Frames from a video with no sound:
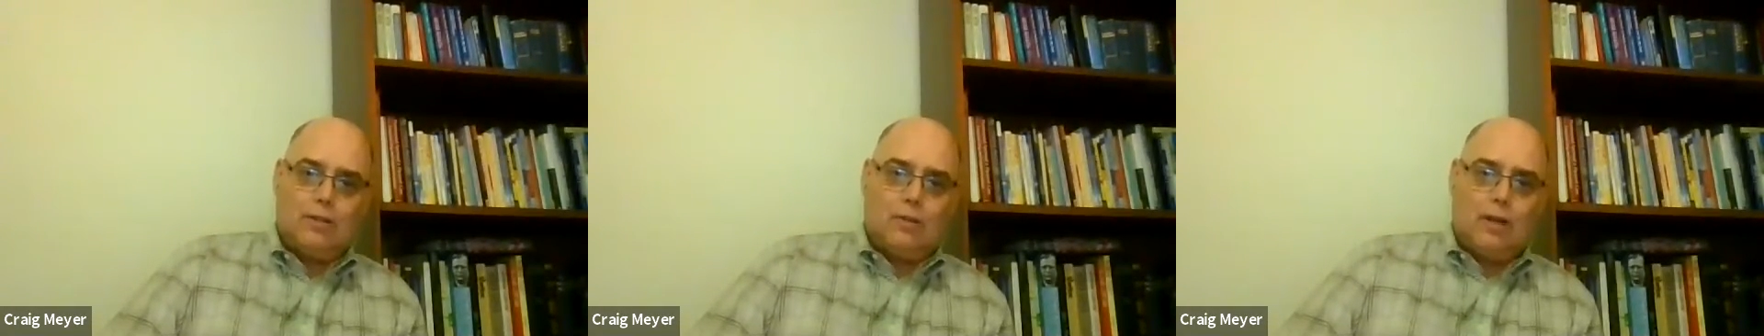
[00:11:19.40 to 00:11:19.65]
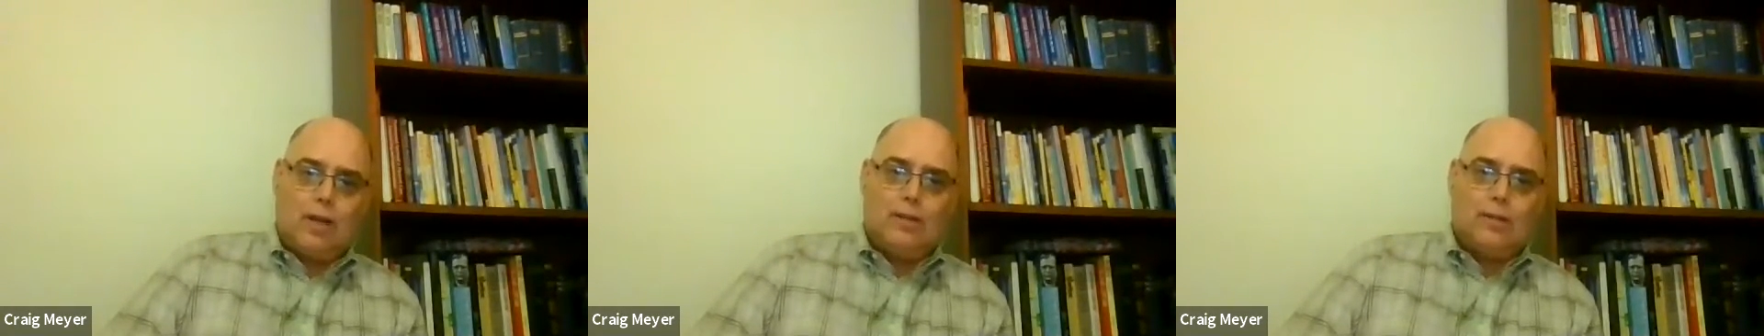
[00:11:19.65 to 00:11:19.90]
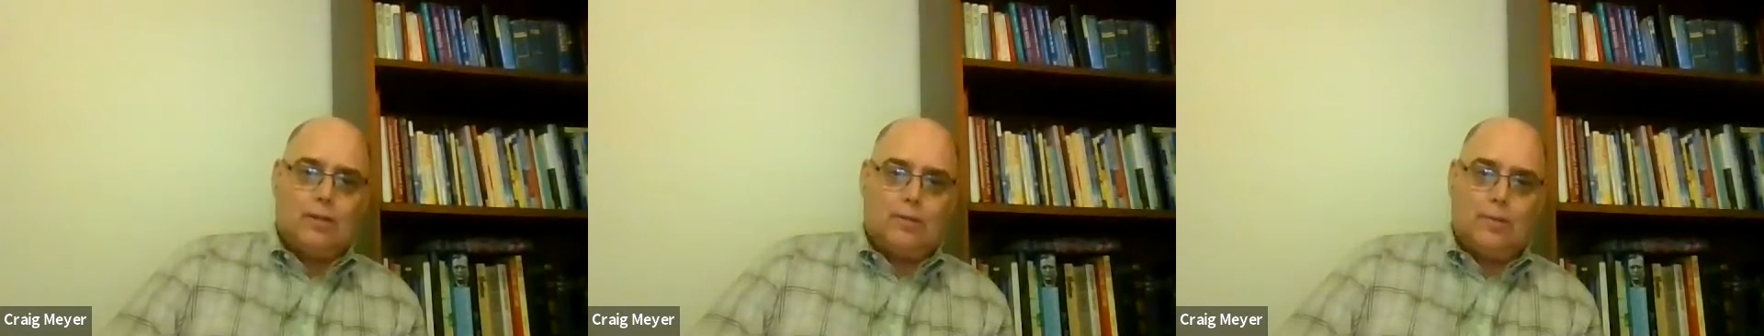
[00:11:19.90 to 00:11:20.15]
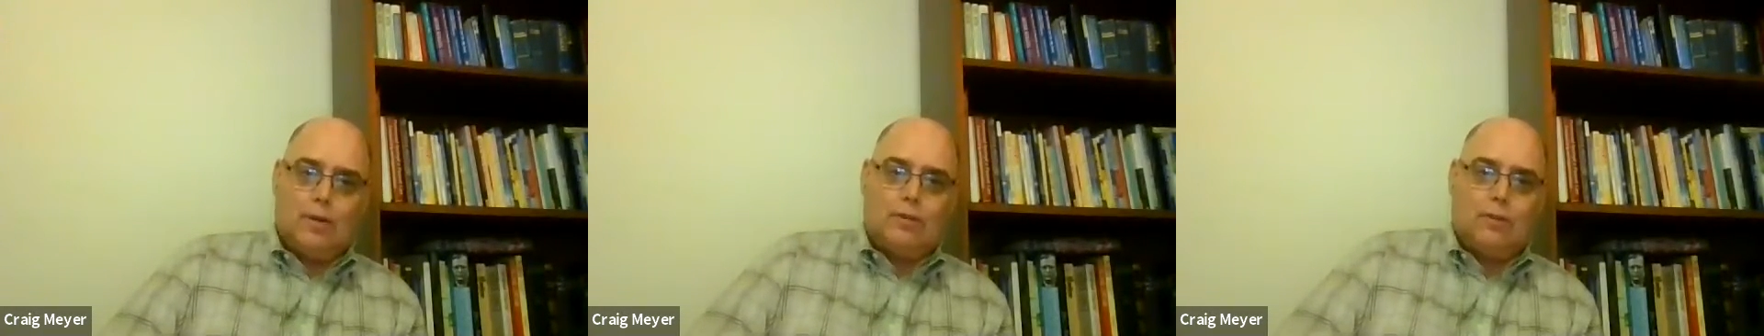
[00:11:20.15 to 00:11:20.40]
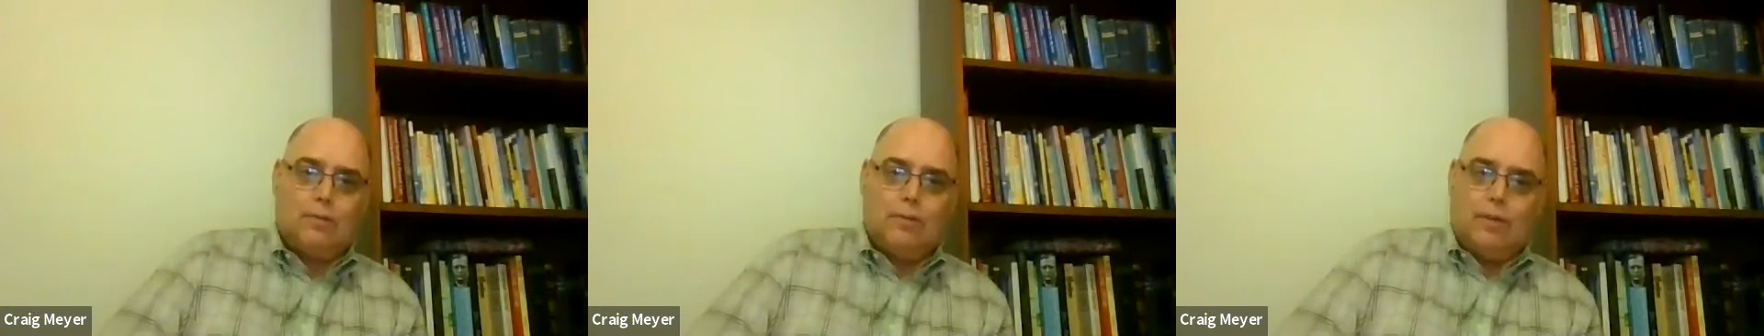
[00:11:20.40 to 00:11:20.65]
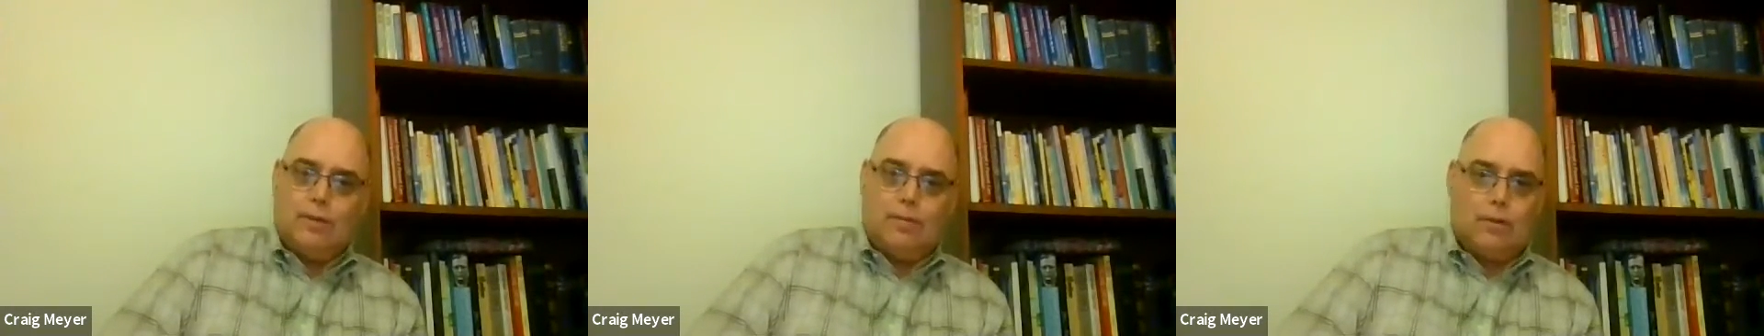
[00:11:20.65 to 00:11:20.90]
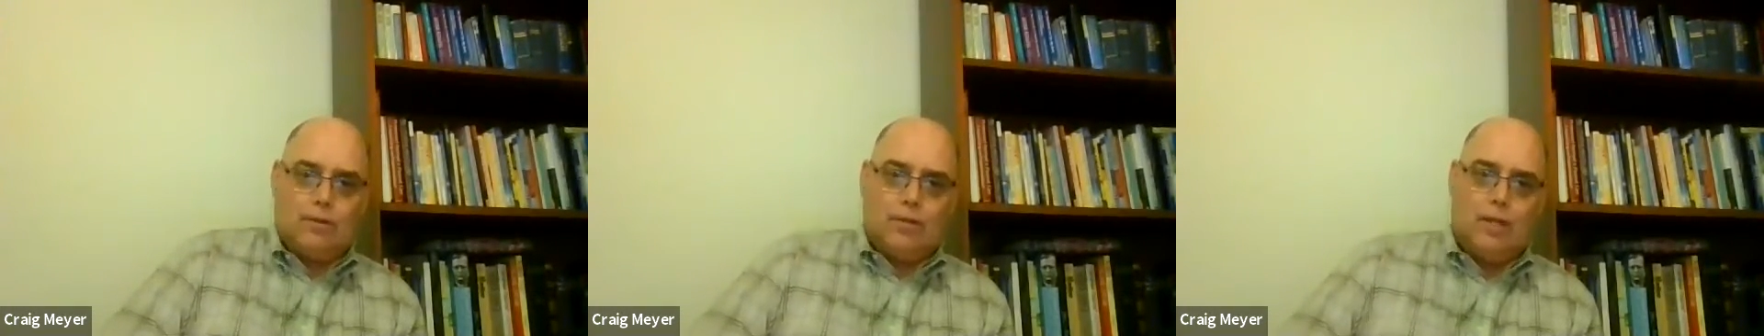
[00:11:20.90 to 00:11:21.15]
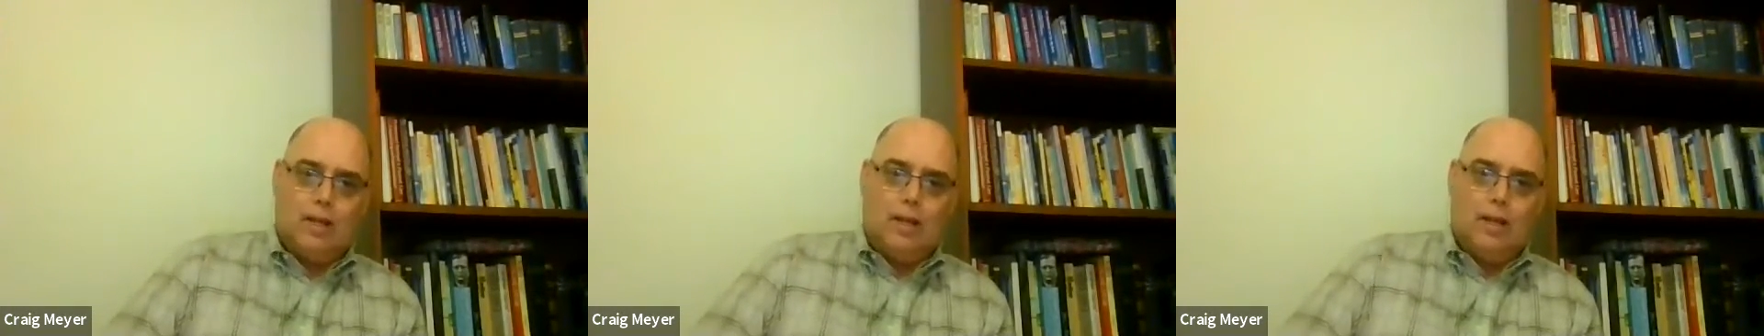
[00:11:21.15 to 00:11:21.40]
it's great spiritual
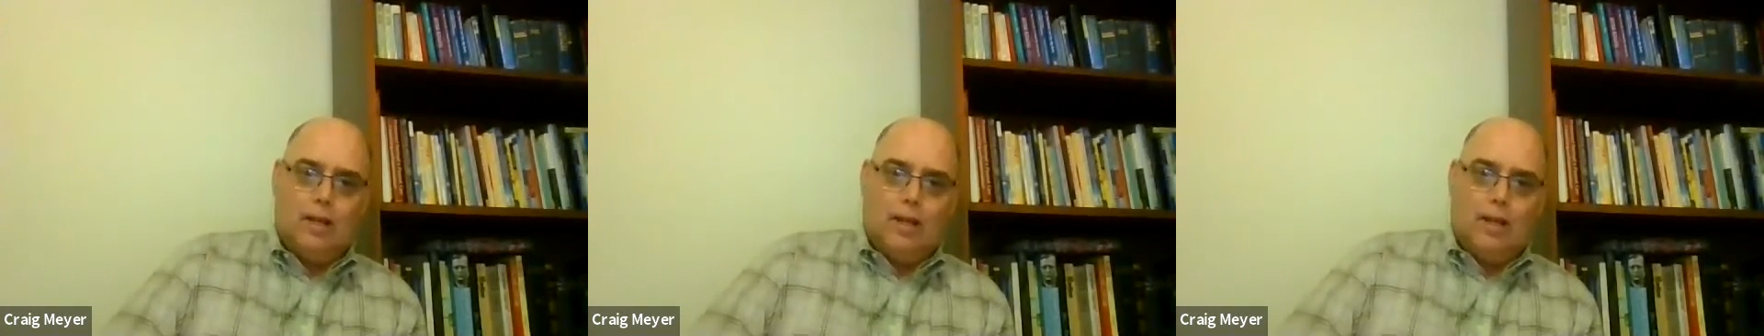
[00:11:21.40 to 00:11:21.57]
principles.